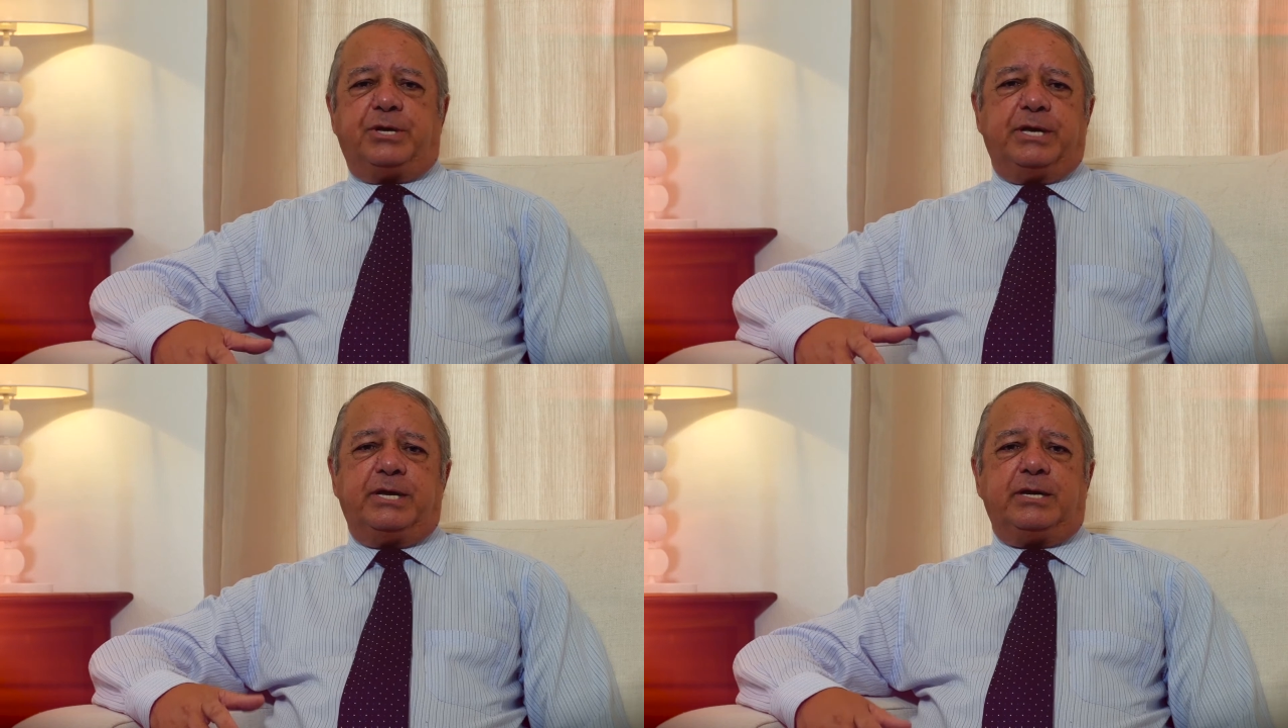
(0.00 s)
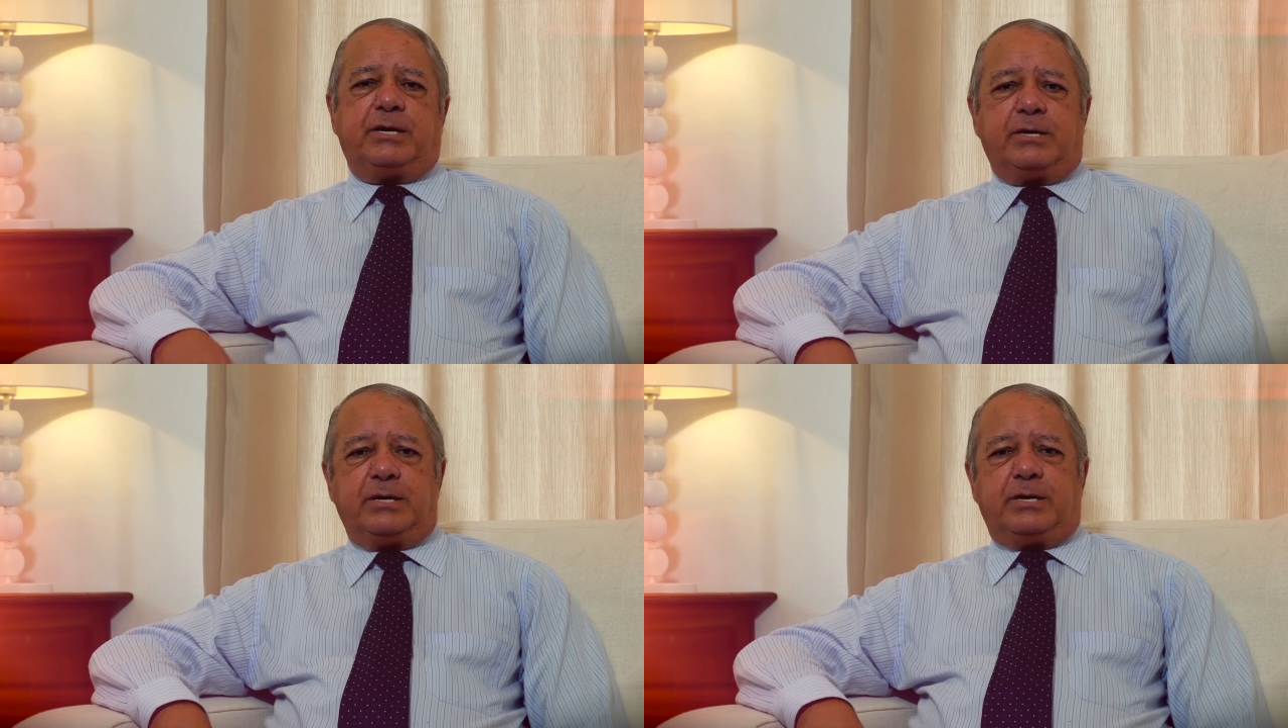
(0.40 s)
a
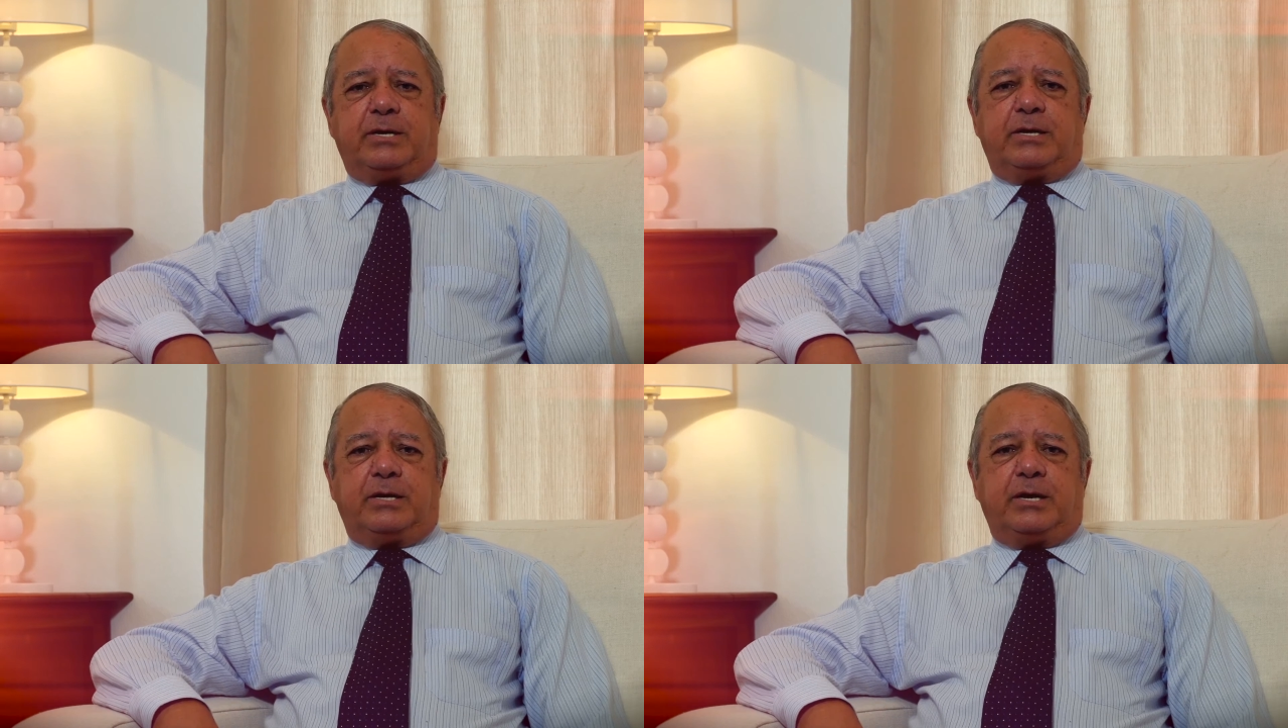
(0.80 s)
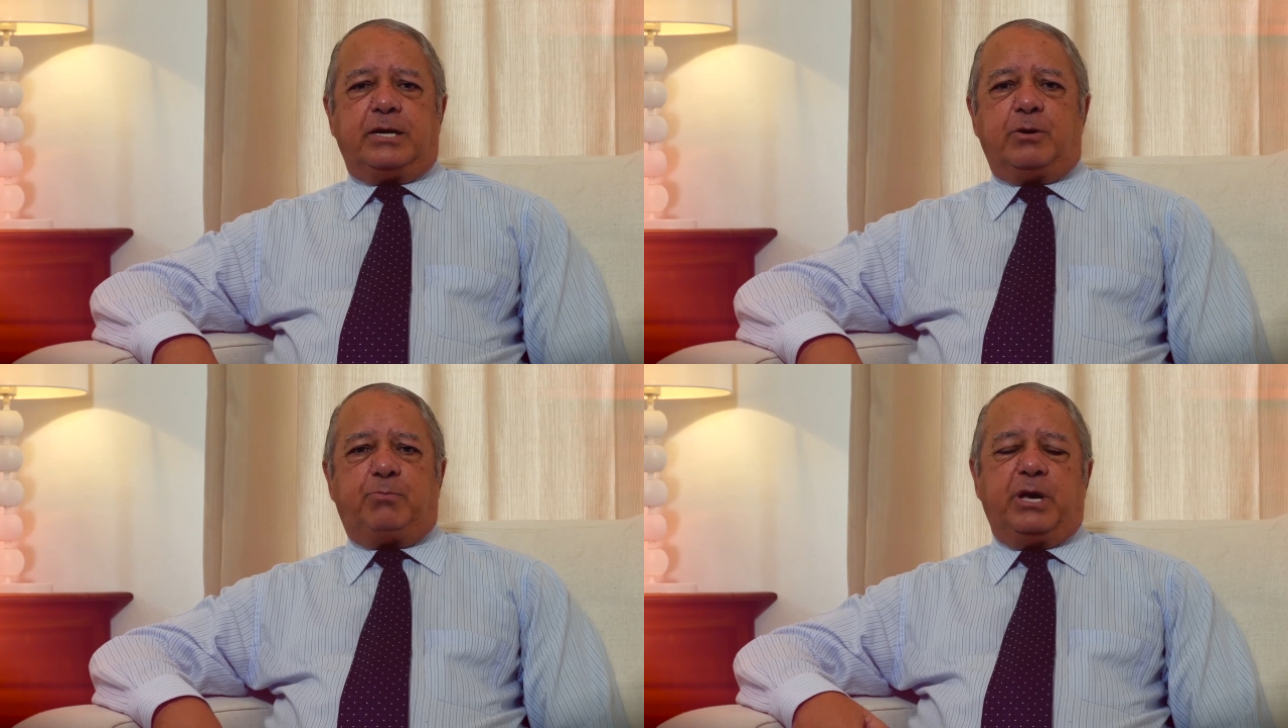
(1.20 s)
year uh,
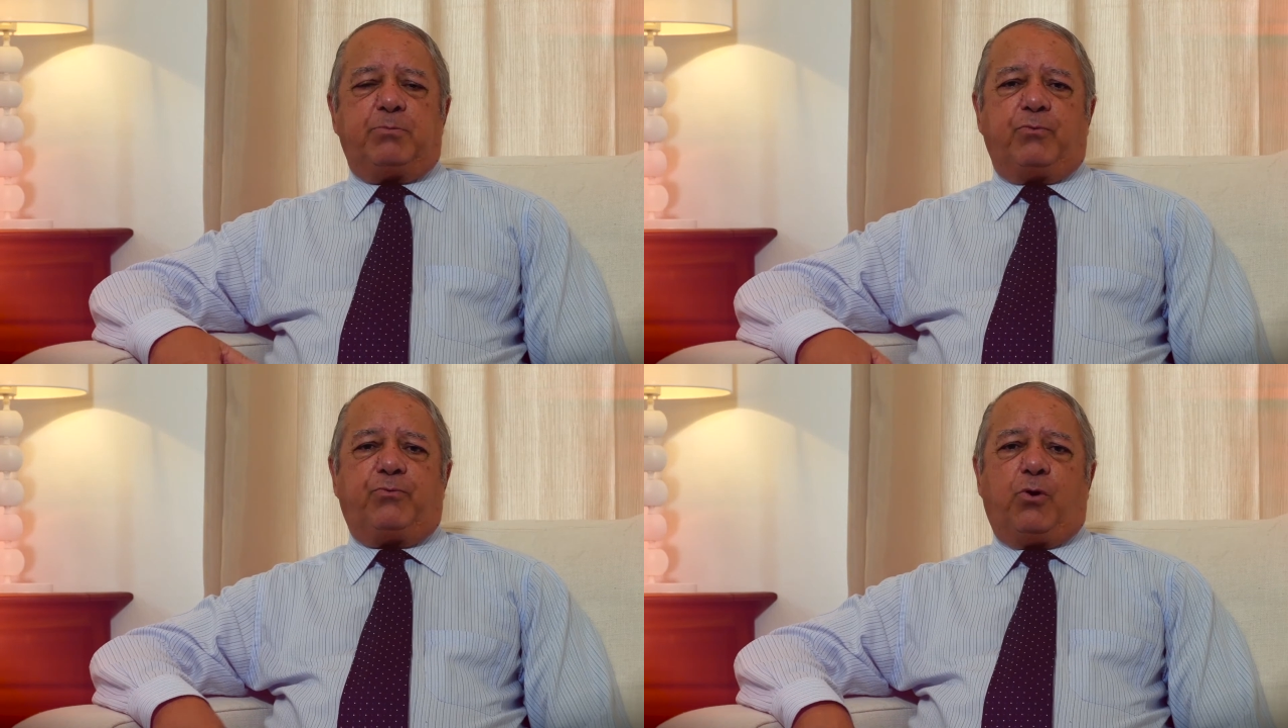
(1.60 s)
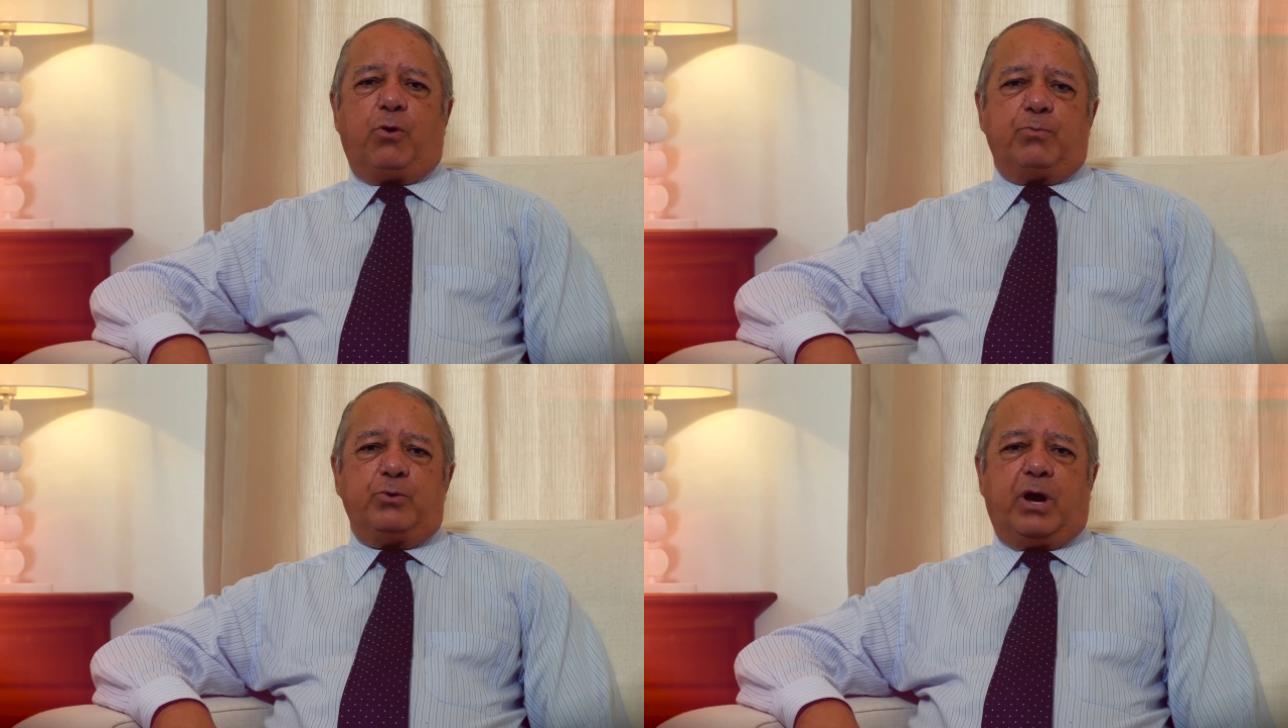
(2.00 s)
in a paper
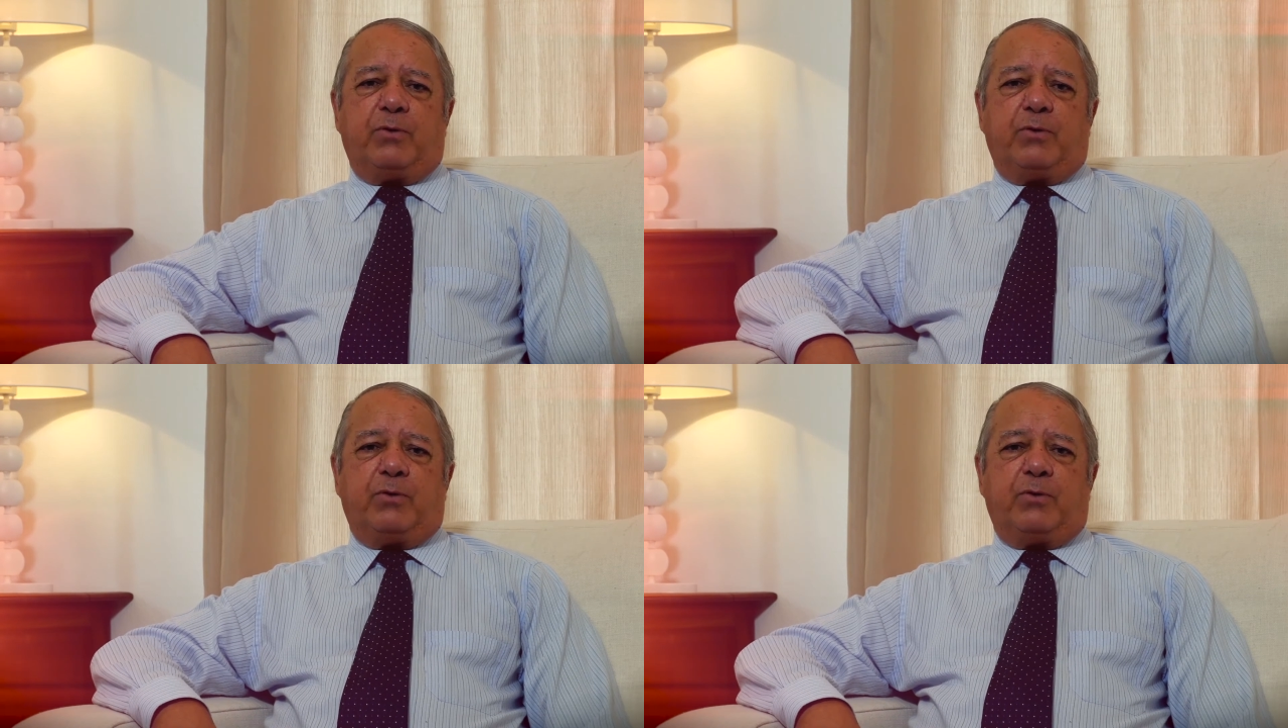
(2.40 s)
form. You